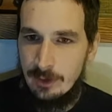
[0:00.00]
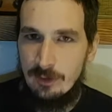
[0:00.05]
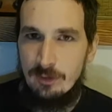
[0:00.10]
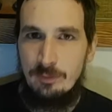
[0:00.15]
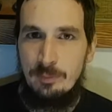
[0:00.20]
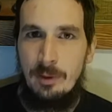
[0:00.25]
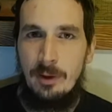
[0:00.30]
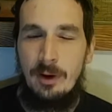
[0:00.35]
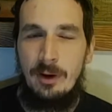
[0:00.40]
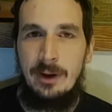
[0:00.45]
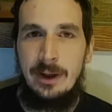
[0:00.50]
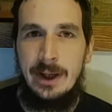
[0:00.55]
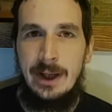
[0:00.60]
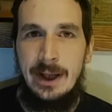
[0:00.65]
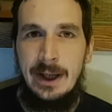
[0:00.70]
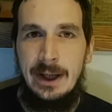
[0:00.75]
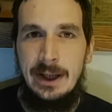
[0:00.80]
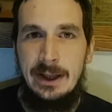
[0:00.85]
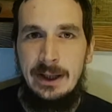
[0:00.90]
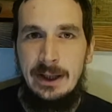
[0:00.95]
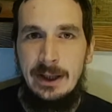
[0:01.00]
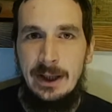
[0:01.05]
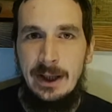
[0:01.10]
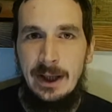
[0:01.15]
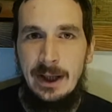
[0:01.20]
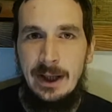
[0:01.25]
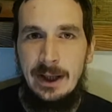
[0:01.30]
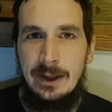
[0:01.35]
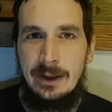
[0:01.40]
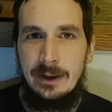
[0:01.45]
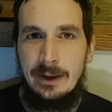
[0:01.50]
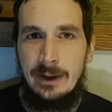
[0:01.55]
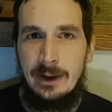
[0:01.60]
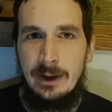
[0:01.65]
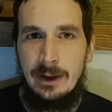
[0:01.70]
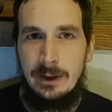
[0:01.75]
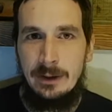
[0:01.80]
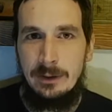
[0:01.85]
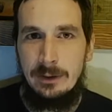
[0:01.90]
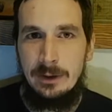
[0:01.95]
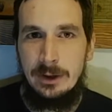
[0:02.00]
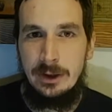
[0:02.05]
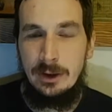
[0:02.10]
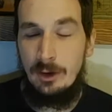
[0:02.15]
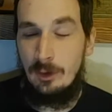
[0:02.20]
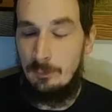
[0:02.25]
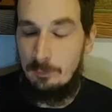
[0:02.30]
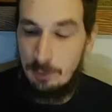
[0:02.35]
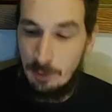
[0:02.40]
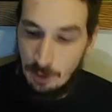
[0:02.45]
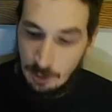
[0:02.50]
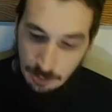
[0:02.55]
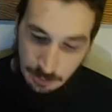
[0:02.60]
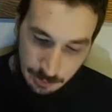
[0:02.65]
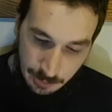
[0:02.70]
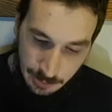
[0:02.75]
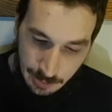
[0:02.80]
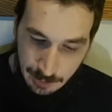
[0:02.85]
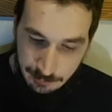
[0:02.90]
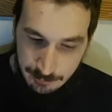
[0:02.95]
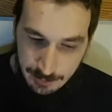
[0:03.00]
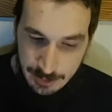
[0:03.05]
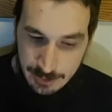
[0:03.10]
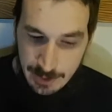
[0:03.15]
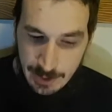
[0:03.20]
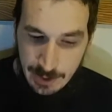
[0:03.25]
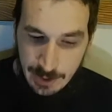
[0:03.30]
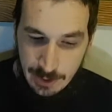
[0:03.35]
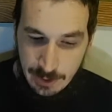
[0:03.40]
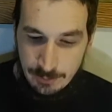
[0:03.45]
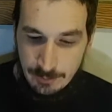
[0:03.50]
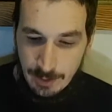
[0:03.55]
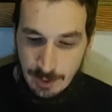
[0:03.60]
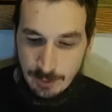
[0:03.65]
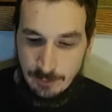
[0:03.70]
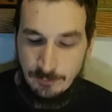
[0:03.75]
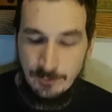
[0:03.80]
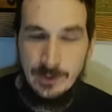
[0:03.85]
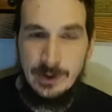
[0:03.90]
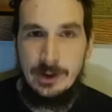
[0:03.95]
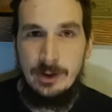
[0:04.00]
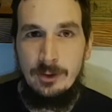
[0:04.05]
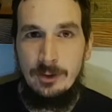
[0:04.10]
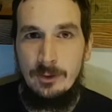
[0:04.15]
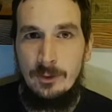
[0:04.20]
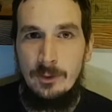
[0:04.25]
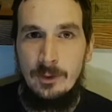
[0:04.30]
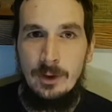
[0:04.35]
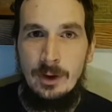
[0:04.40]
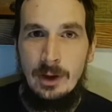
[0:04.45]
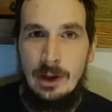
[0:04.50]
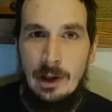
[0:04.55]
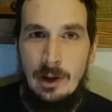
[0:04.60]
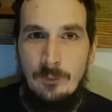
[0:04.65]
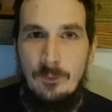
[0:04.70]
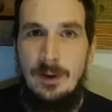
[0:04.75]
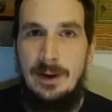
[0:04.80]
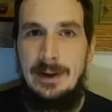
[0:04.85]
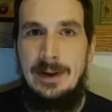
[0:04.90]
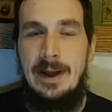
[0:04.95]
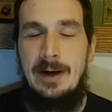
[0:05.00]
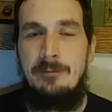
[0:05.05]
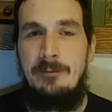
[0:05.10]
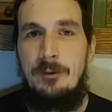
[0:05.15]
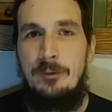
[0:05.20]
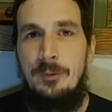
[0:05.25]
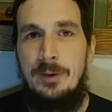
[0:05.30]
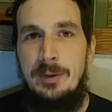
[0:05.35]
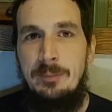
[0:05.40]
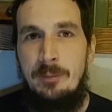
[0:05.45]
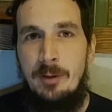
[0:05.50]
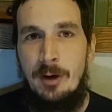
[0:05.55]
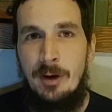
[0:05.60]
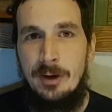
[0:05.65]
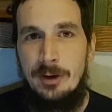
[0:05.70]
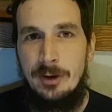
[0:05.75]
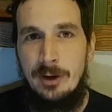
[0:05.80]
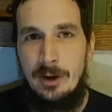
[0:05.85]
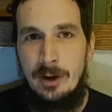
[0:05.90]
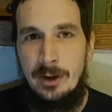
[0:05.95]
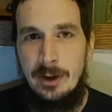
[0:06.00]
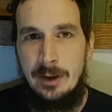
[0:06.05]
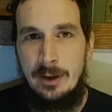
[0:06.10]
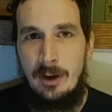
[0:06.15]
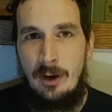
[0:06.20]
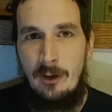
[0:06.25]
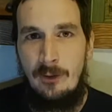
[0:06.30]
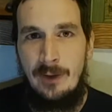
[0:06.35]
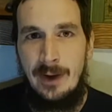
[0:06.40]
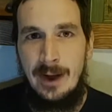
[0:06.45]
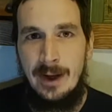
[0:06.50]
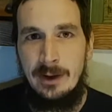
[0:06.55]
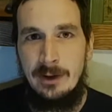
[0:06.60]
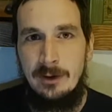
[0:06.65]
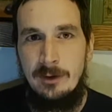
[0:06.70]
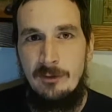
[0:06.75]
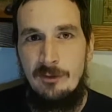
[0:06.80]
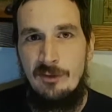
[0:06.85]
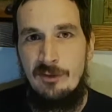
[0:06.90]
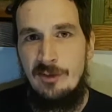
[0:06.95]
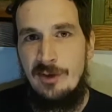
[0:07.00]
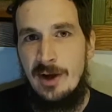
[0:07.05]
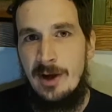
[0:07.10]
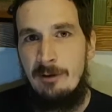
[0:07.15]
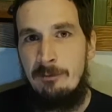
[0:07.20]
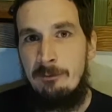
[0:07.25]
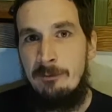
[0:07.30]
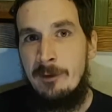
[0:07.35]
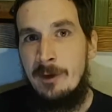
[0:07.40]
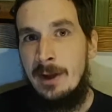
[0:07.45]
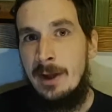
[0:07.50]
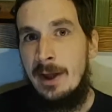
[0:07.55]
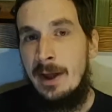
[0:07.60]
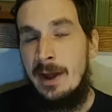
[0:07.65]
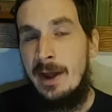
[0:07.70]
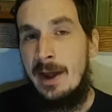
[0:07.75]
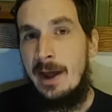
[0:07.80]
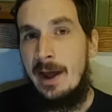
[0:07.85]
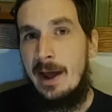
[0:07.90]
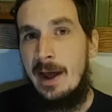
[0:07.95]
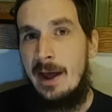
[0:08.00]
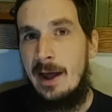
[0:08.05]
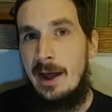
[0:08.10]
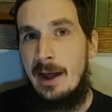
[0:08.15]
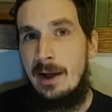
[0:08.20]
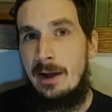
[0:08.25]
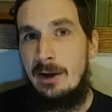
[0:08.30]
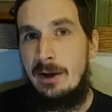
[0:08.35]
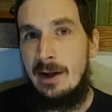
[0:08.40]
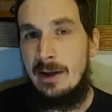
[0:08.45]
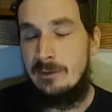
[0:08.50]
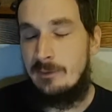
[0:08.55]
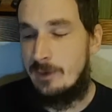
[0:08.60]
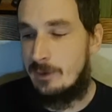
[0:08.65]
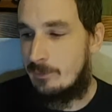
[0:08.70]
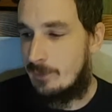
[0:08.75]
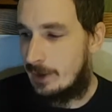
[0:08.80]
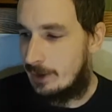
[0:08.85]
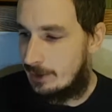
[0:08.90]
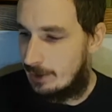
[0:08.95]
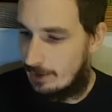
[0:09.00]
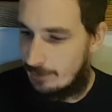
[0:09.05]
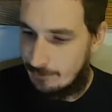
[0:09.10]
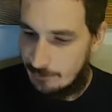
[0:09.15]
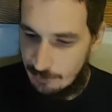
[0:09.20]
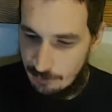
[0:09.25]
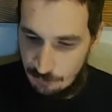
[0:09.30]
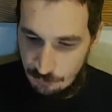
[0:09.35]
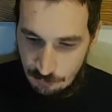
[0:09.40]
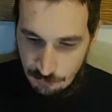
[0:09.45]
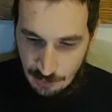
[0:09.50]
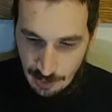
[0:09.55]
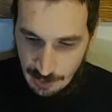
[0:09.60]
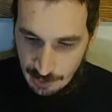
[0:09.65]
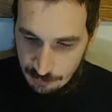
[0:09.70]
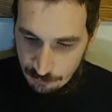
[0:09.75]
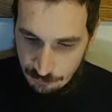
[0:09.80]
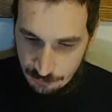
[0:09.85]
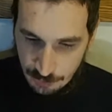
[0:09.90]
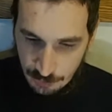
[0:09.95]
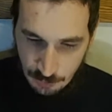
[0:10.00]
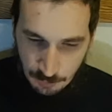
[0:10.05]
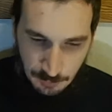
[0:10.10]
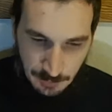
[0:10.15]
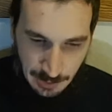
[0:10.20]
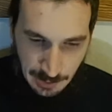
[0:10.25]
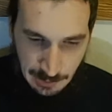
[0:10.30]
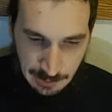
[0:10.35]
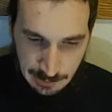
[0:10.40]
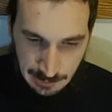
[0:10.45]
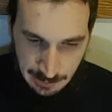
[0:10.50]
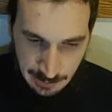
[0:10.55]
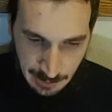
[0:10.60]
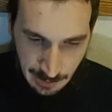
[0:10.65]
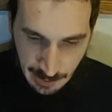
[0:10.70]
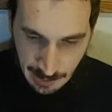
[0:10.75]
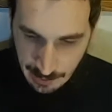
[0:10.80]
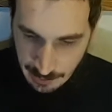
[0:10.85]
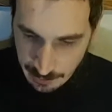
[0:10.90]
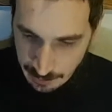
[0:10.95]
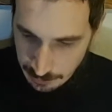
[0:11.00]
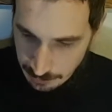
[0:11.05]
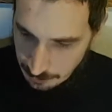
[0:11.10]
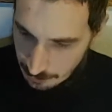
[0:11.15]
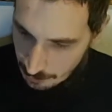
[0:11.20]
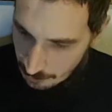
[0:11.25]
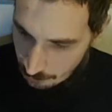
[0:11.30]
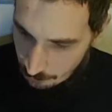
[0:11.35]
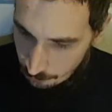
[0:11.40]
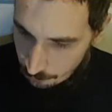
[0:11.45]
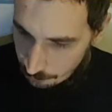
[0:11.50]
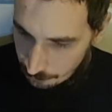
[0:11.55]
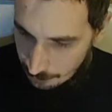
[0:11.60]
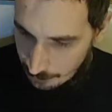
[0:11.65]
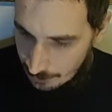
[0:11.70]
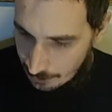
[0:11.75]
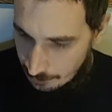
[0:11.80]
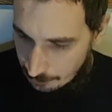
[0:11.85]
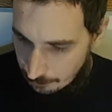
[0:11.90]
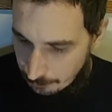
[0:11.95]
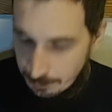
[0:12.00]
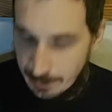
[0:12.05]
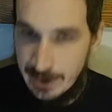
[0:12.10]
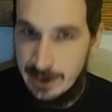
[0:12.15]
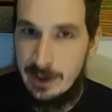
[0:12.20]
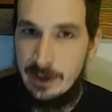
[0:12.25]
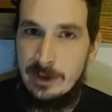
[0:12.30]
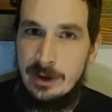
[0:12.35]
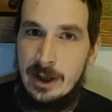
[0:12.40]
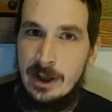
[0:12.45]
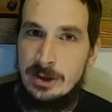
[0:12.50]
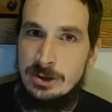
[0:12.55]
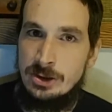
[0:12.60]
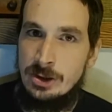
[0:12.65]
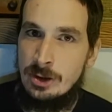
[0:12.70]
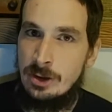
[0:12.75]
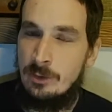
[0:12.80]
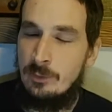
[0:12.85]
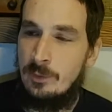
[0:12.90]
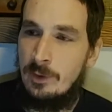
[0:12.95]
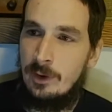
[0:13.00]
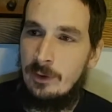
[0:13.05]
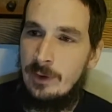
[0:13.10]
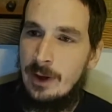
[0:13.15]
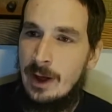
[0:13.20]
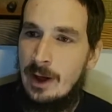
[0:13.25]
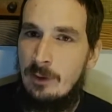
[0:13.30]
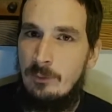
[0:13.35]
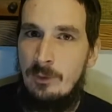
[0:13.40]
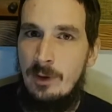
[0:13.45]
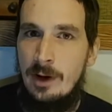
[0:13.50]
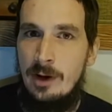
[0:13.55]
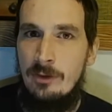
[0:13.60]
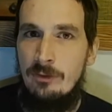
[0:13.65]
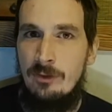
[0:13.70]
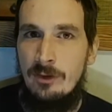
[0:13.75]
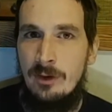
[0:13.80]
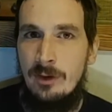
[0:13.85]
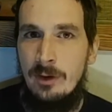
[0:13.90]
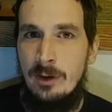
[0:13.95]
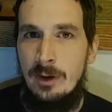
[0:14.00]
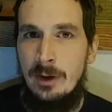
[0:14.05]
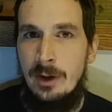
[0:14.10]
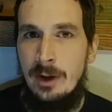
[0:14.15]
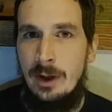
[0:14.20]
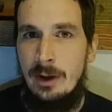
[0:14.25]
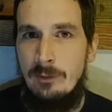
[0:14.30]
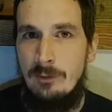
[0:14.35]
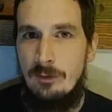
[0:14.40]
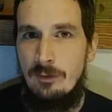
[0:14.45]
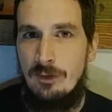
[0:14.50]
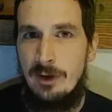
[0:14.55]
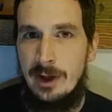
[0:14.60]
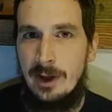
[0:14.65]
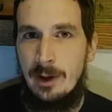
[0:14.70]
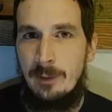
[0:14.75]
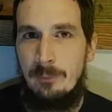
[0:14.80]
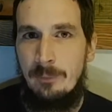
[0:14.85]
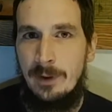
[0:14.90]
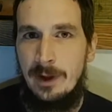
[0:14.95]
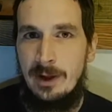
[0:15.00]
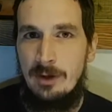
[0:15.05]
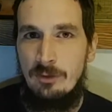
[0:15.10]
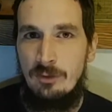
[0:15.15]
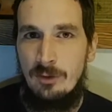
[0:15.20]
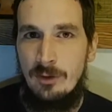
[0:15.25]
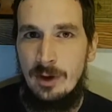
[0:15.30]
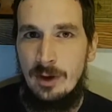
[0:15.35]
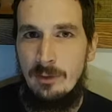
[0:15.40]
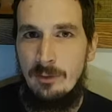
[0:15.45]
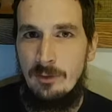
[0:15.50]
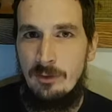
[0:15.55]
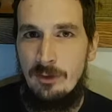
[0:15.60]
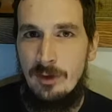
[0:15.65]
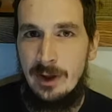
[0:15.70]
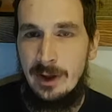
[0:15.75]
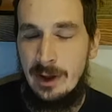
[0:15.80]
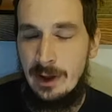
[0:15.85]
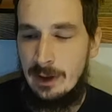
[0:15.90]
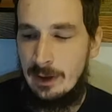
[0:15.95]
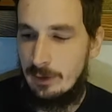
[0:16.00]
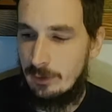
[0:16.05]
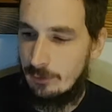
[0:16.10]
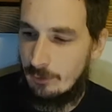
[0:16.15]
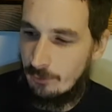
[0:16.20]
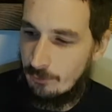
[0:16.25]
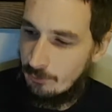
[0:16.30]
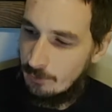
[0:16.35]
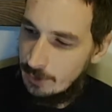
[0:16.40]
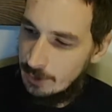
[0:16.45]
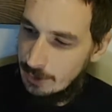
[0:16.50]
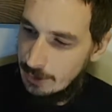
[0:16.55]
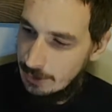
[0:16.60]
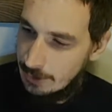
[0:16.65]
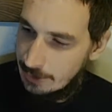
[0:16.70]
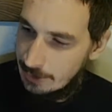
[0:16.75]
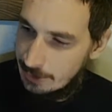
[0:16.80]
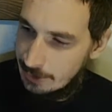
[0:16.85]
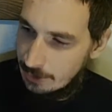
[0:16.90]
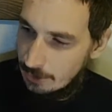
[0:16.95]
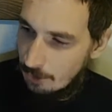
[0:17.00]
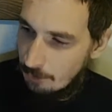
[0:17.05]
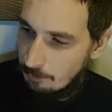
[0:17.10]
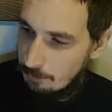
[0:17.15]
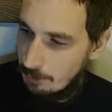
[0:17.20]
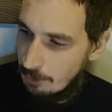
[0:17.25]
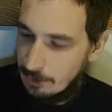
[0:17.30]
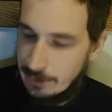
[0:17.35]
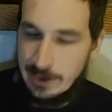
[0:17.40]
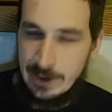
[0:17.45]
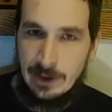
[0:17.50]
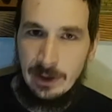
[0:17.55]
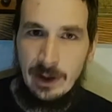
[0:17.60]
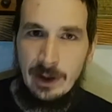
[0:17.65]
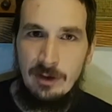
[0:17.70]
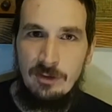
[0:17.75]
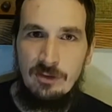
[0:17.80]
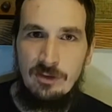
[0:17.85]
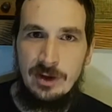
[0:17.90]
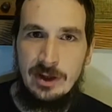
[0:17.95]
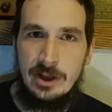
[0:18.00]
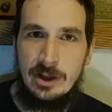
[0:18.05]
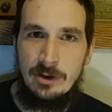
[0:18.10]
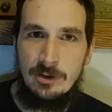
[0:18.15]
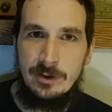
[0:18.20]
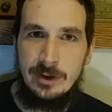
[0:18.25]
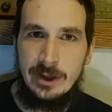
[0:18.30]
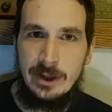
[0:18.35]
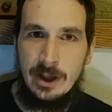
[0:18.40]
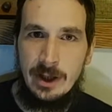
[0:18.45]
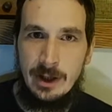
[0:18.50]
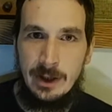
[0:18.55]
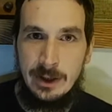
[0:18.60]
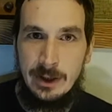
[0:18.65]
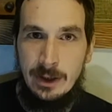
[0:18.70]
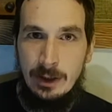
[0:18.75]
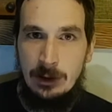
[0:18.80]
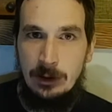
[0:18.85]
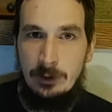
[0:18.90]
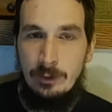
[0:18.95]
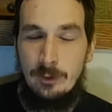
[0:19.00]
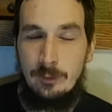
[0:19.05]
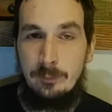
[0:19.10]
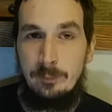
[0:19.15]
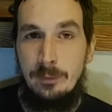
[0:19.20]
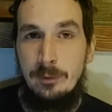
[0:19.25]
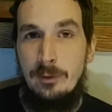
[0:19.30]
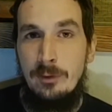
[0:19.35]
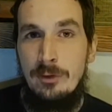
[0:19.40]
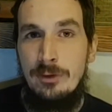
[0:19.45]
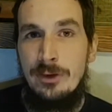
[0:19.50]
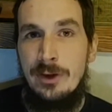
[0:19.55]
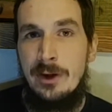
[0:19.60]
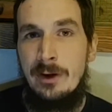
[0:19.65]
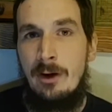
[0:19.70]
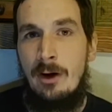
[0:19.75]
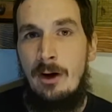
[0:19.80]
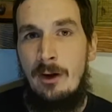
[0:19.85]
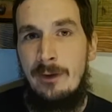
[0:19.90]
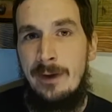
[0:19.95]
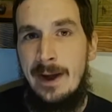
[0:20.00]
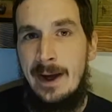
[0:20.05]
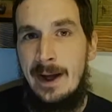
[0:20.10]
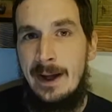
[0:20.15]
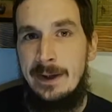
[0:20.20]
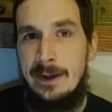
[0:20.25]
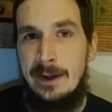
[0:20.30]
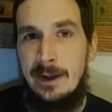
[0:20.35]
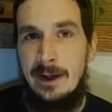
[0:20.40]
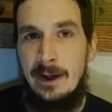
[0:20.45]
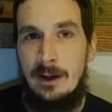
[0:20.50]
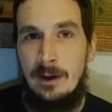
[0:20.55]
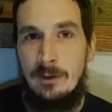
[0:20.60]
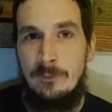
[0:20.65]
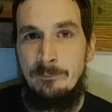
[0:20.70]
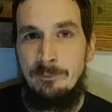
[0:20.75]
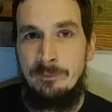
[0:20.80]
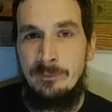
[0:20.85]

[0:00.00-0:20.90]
parkade and, parked and everything, and we knew what level we parked on and all that good stuff. And then we went down this stairwell and out and paid attention to where that was, and it was like a place where there was like a little, parking lot security guy and a little booth and all that there.